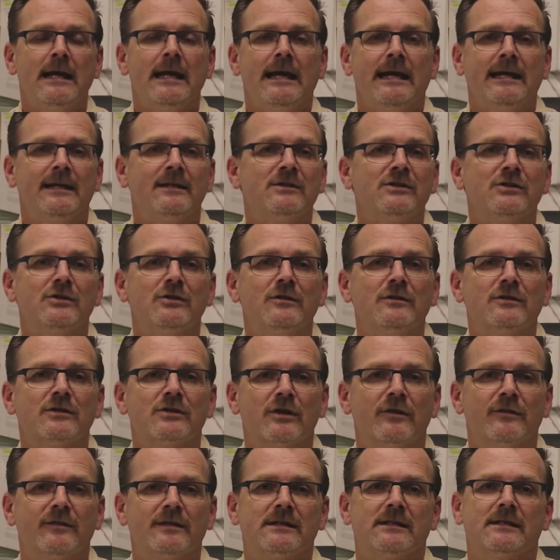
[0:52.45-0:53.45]
In student
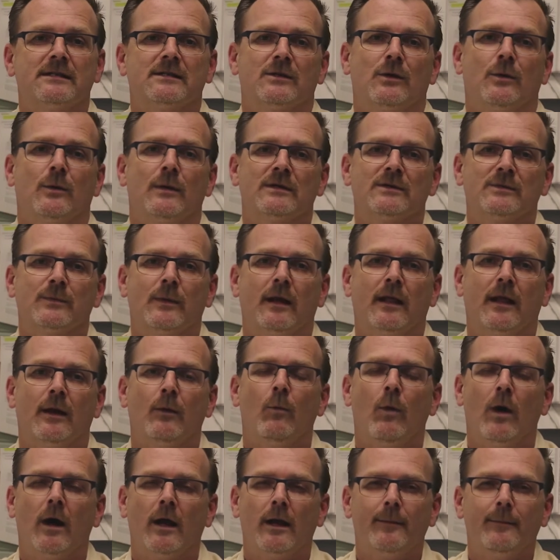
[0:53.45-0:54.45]
services though as well, I
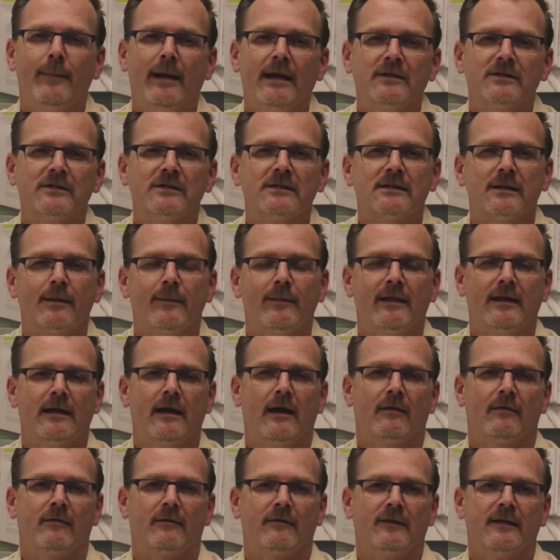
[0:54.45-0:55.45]
want to mention some of the
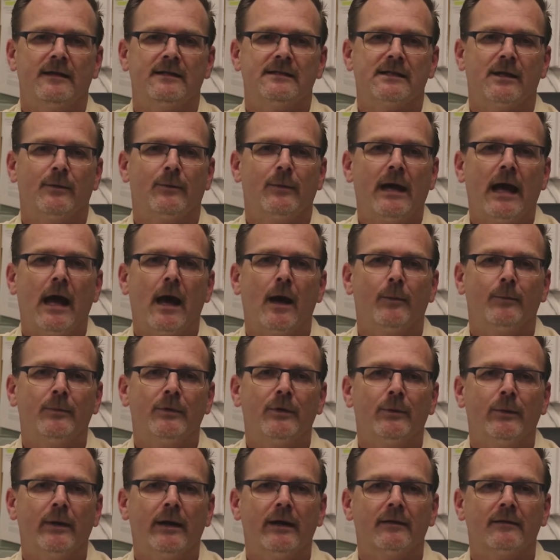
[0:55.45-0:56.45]
other things that we help
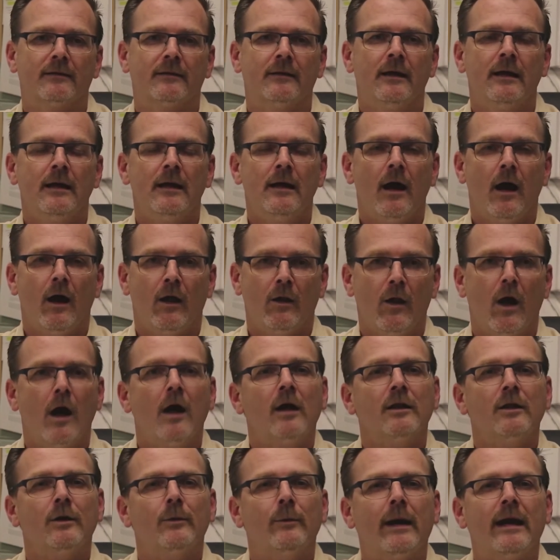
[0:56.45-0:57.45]
you with.
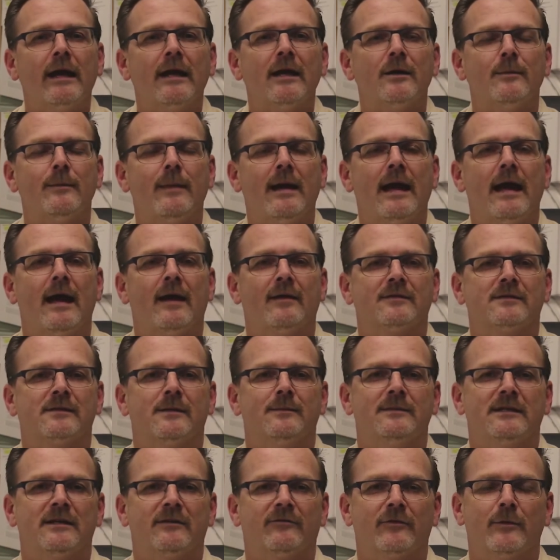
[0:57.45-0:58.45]
Along the way, you may have
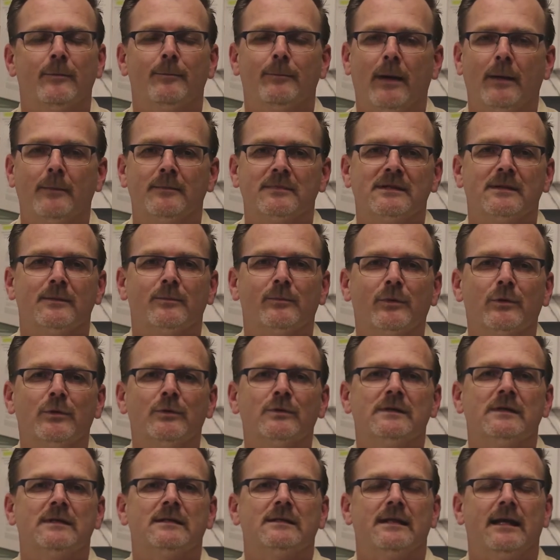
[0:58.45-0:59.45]
some different bumps and
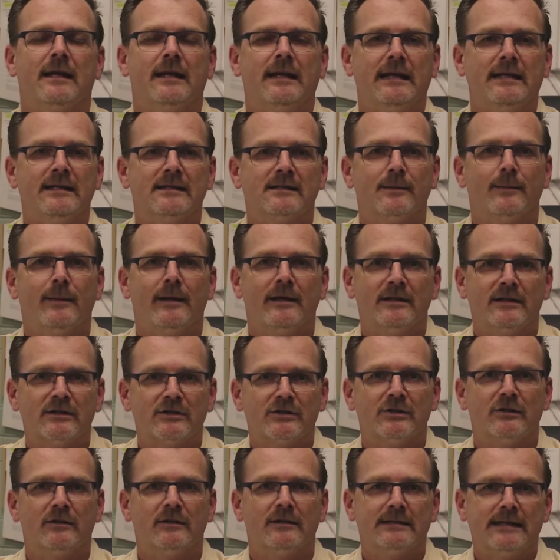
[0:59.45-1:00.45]
bruises that need some
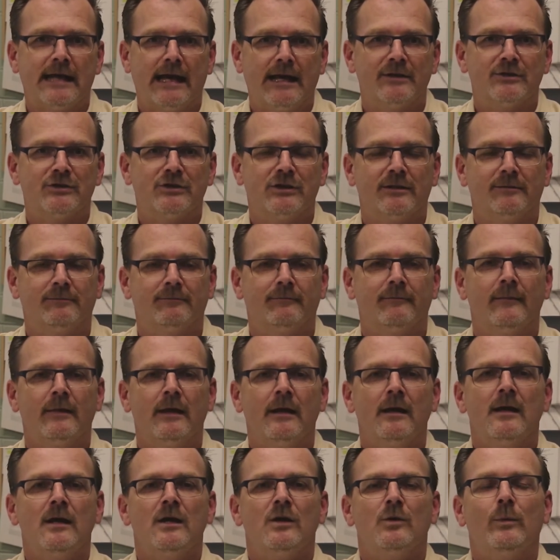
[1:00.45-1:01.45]
additional attention.
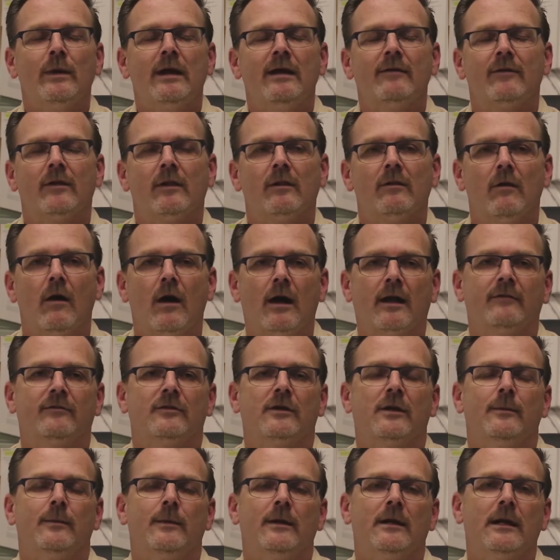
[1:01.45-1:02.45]
We have a lot of
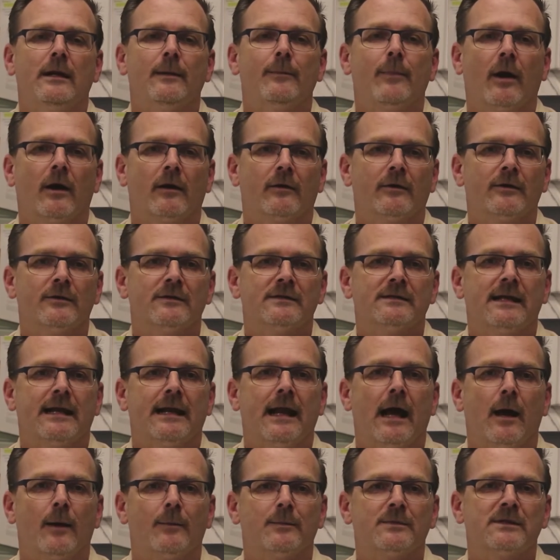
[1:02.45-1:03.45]
community partners that
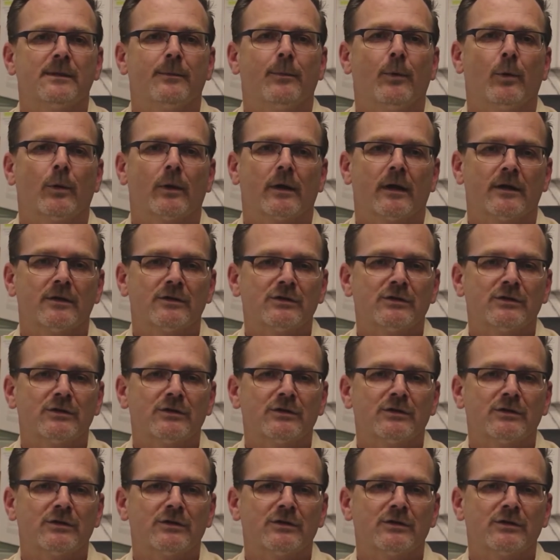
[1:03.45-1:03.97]
help support our